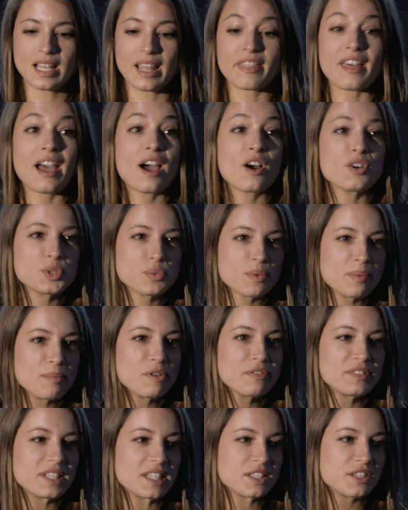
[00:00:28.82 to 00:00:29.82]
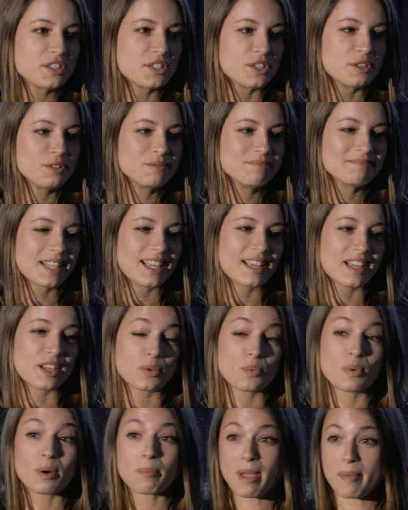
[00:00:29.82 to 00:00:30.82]
The house we moved into,
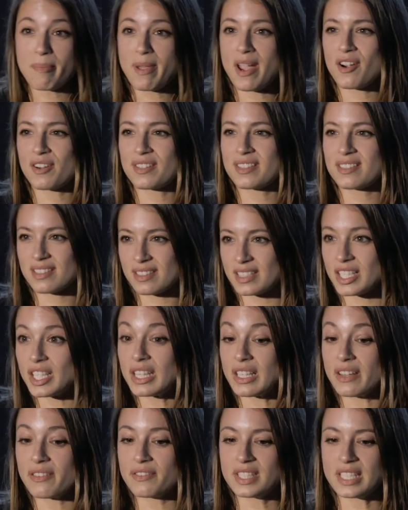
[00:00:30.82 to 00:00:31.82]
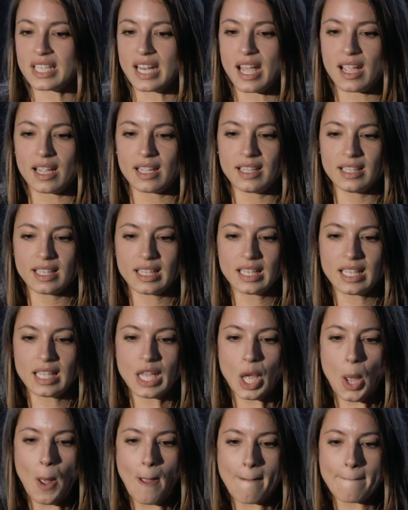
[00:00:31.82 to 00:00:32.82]
and where my parents still live today,
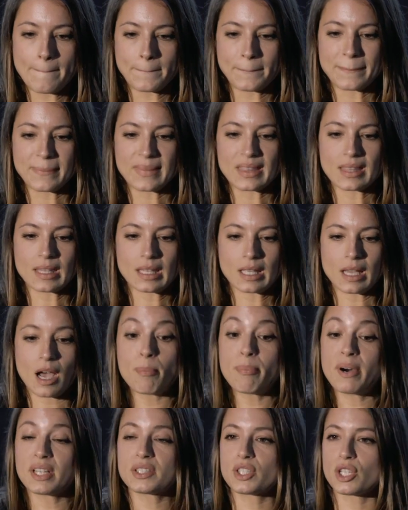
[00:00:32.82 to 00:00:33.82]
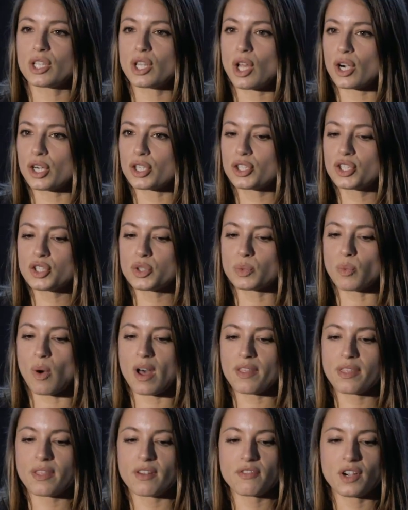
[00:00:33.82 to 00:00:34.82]
abuts a large
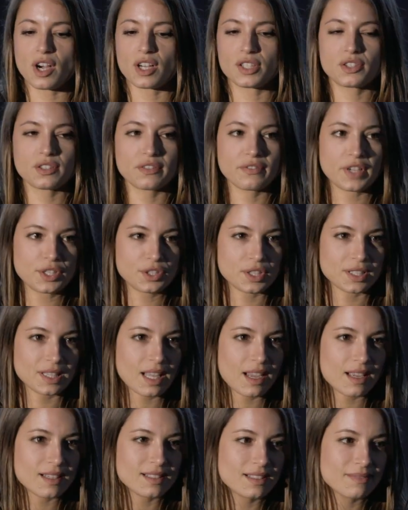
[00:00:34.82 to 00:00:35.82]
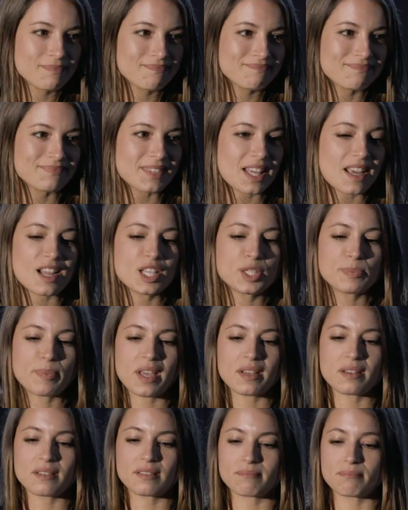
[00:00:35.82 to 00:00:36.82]
swath of conservation land that I
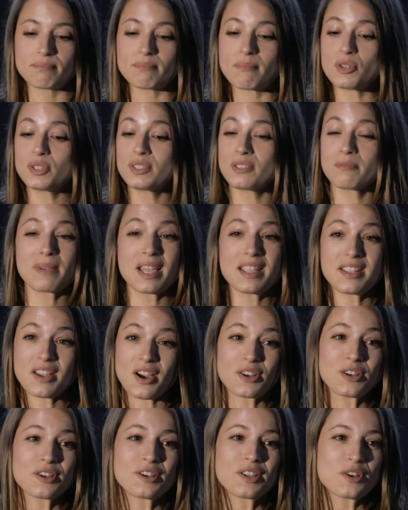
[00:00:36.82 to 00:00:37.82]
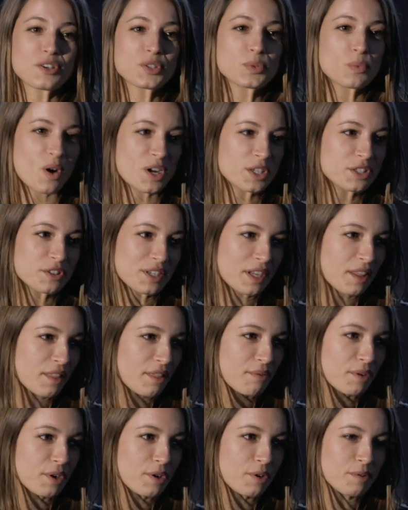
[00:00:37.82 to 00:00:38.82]
spent most of my younger years wandering
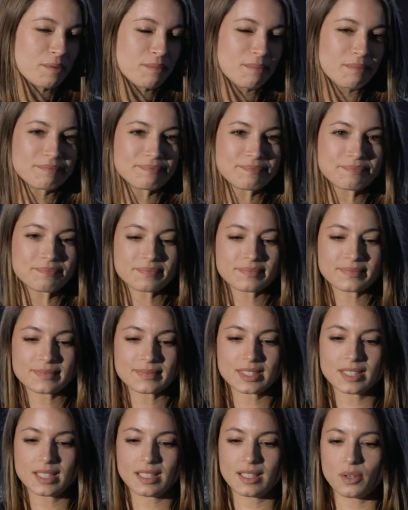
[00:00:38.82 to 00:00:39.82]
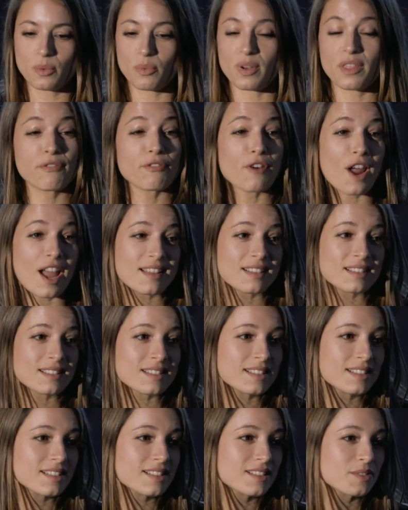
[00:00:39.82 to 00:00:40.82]
through, with
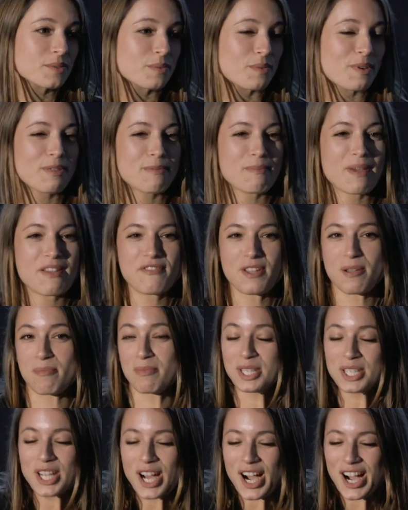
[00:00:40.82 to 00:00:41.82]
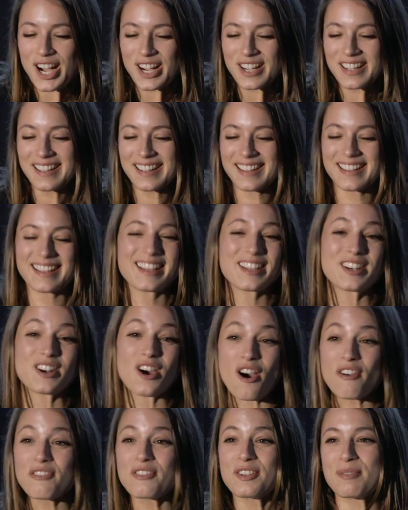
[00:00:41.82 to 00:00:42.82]
friends, with my family dog, and
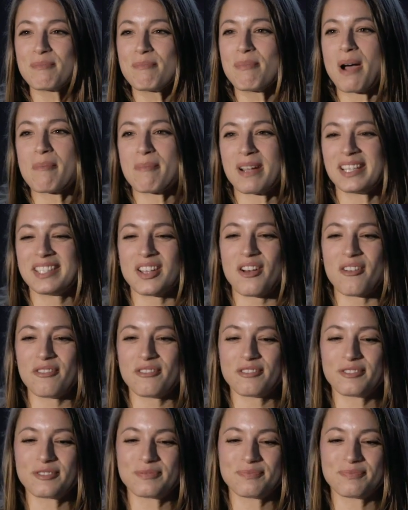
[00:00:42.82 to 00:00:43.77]
often by myself.